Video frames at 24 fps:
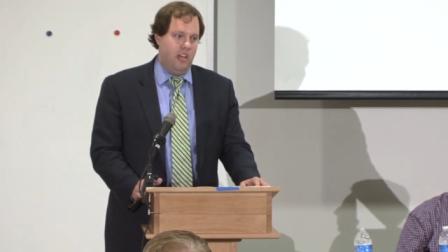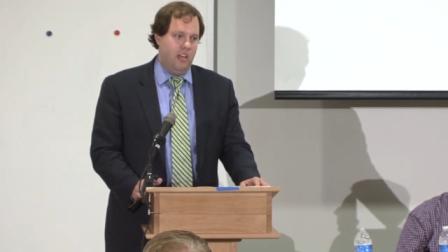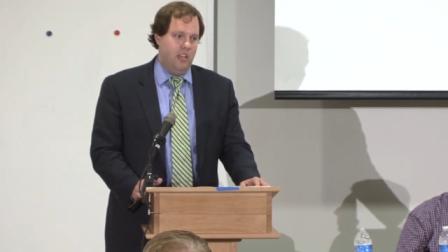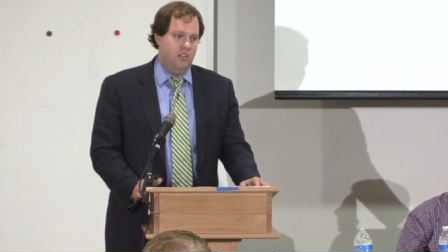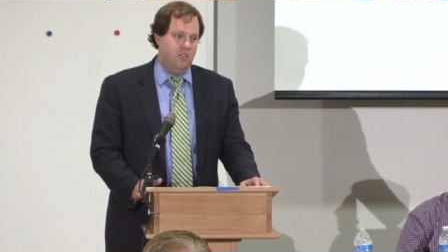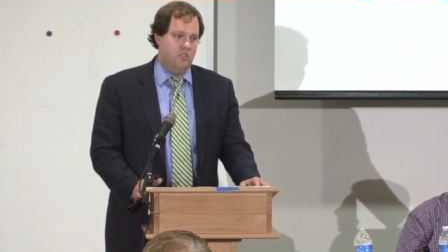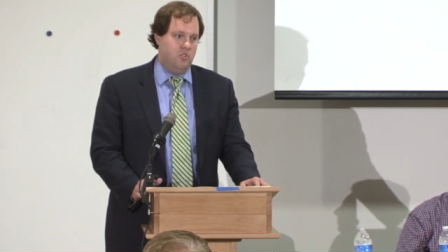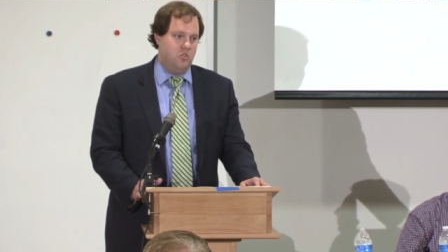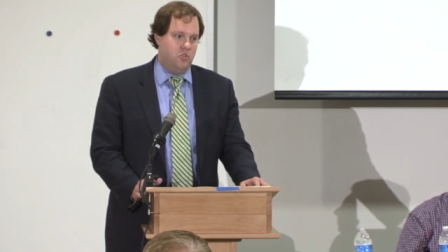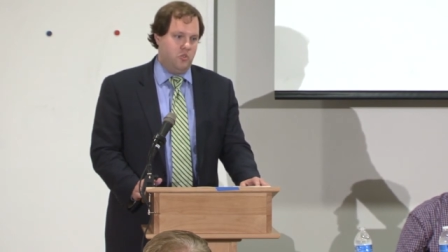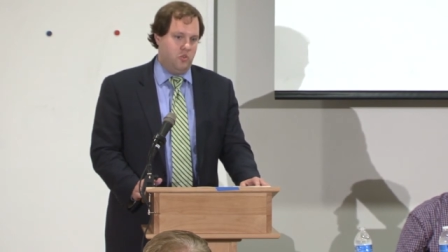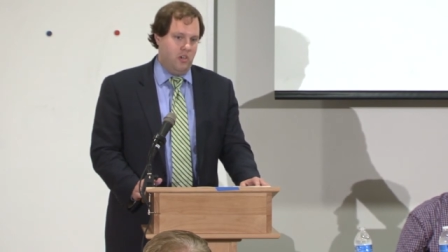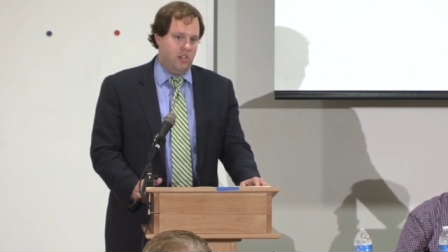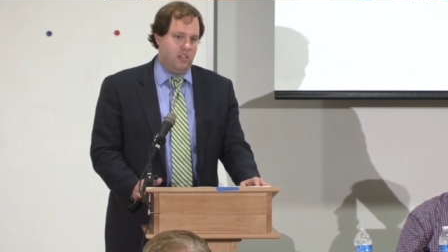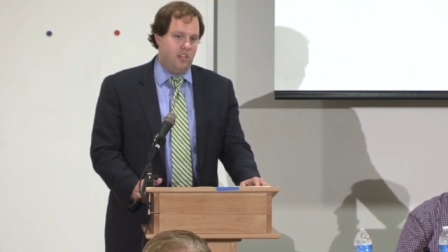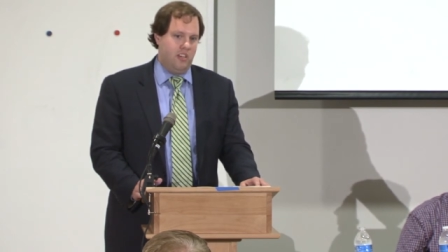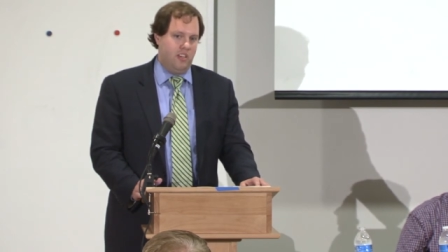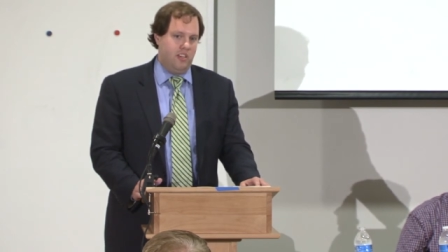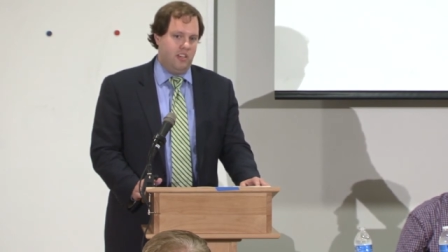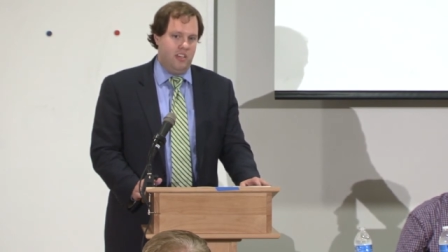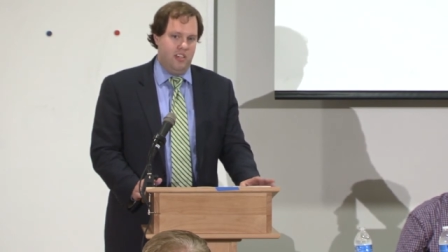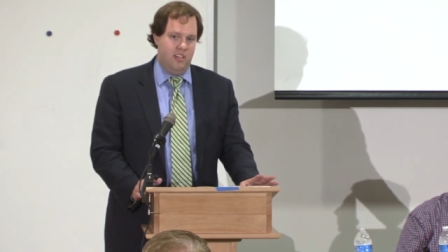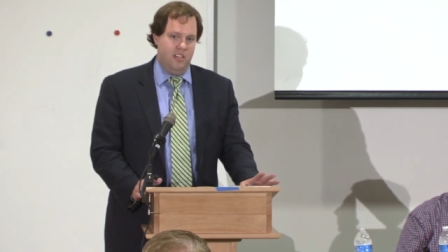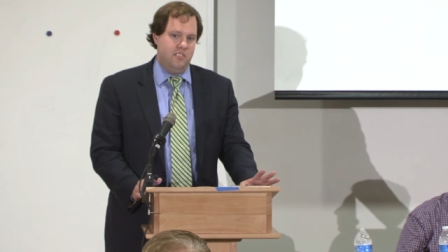and
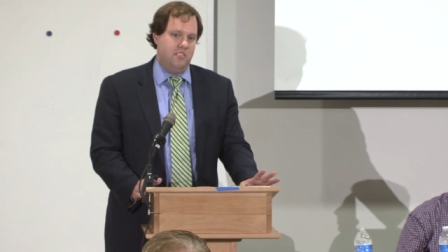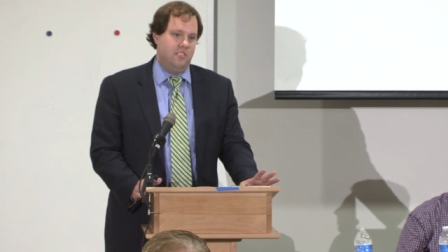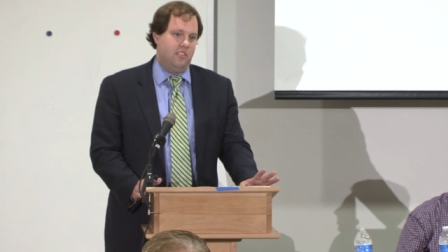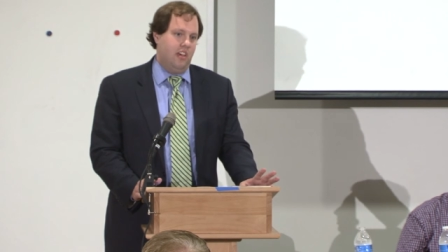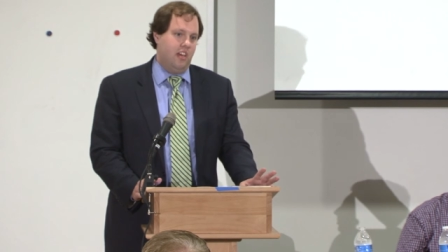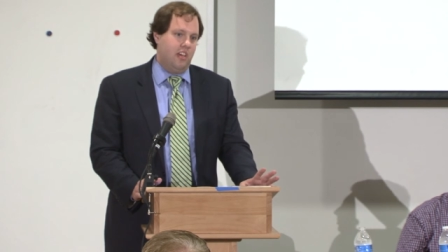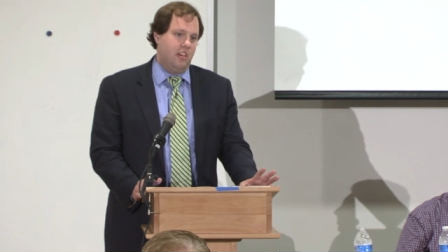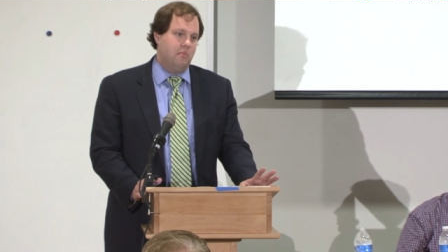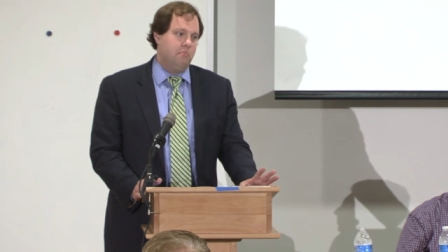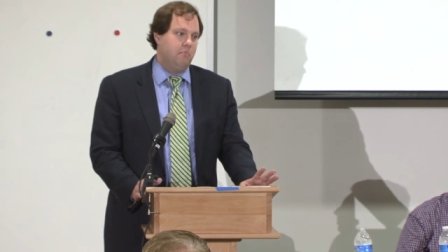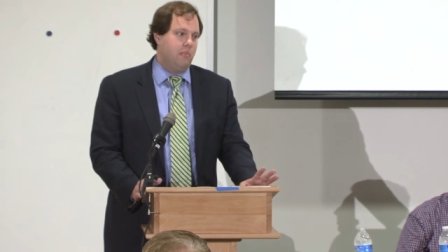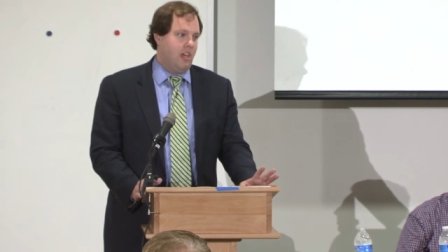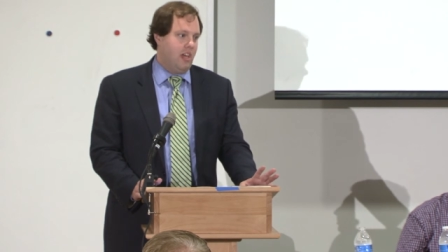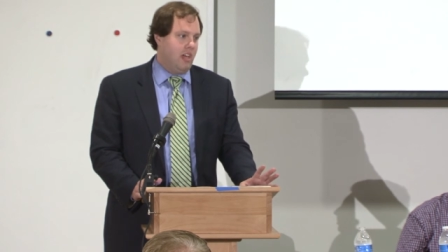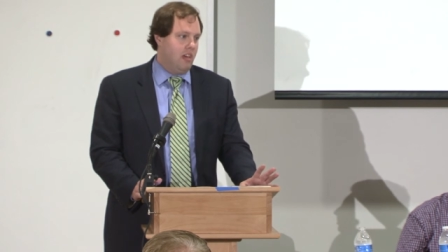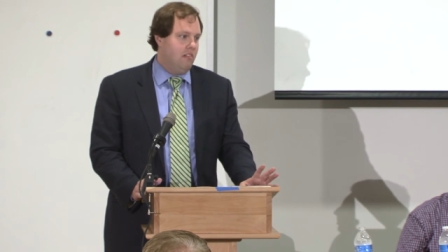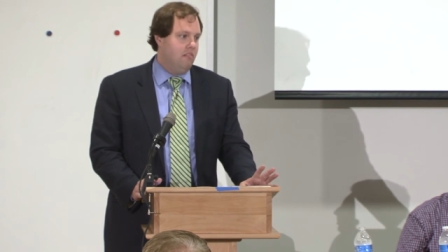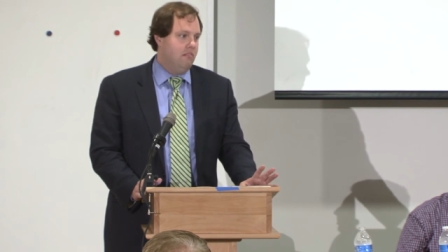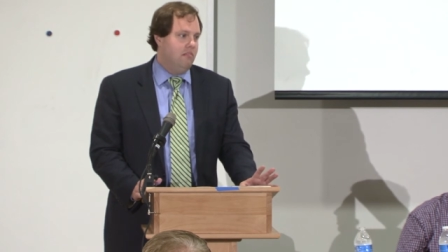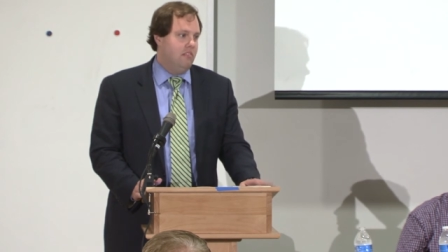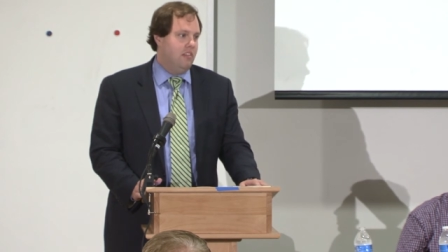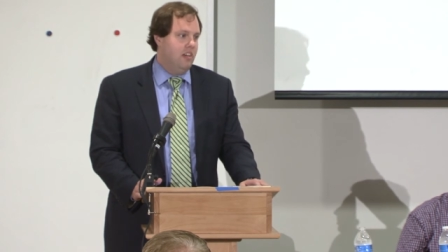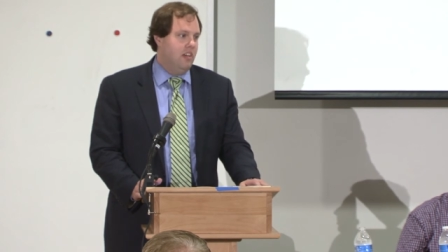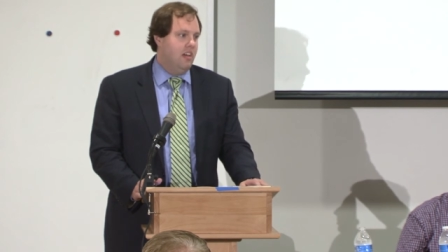trick kids like
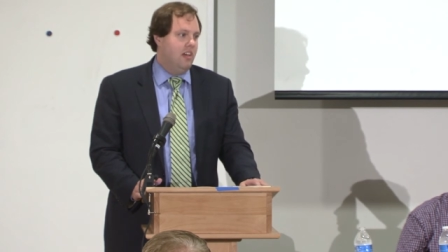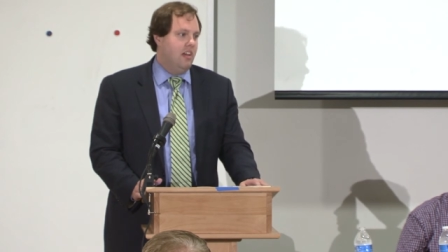me